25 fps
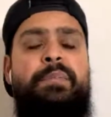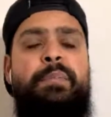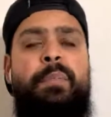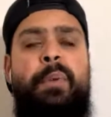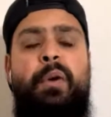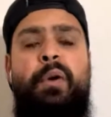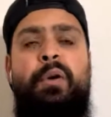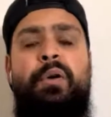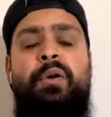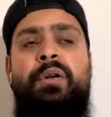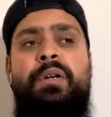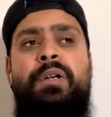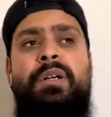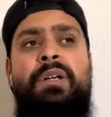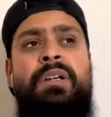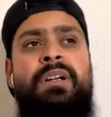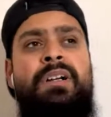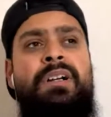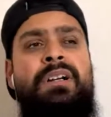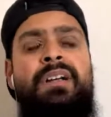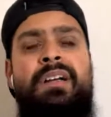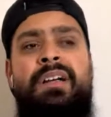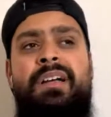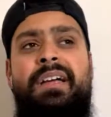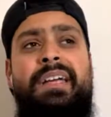But
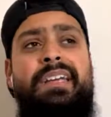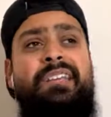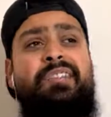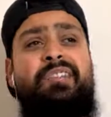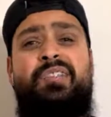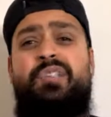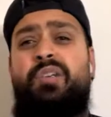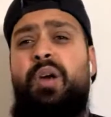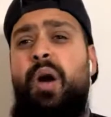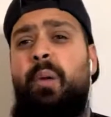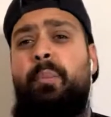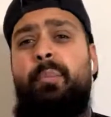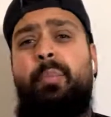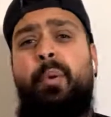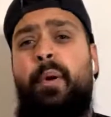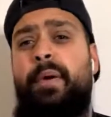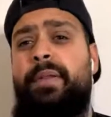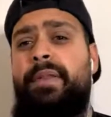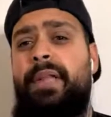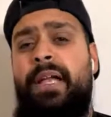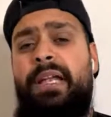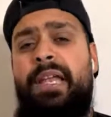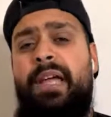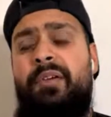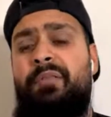he just can't put in
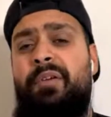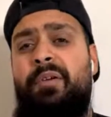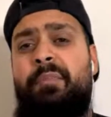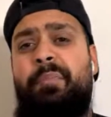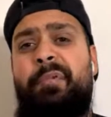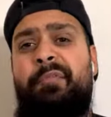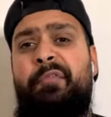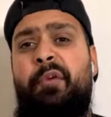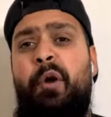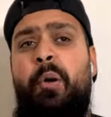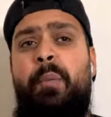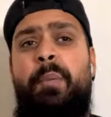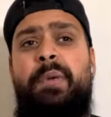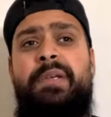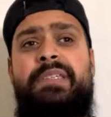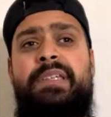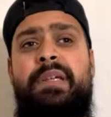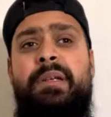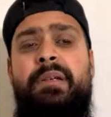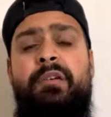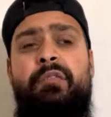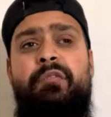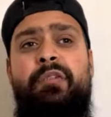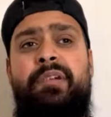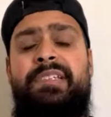that level of performance
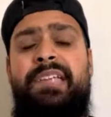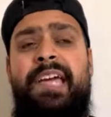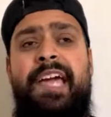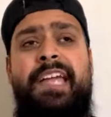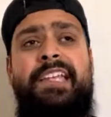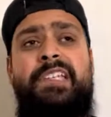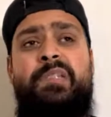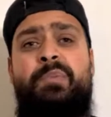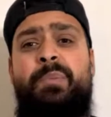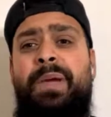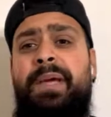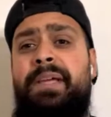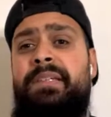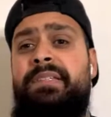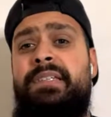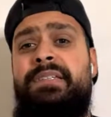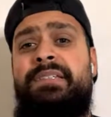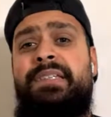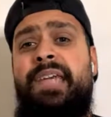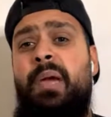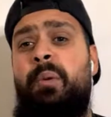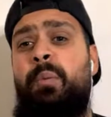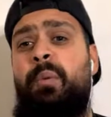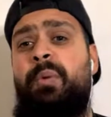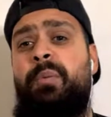and retain his place. The
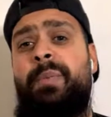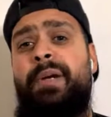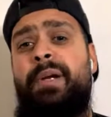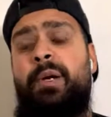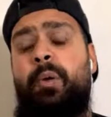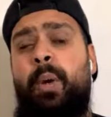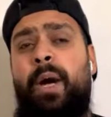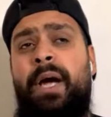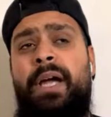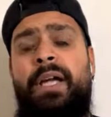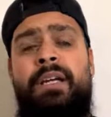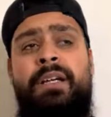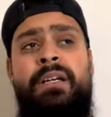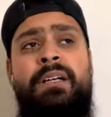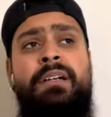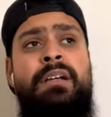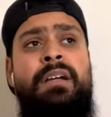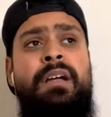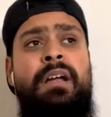same with Maguire.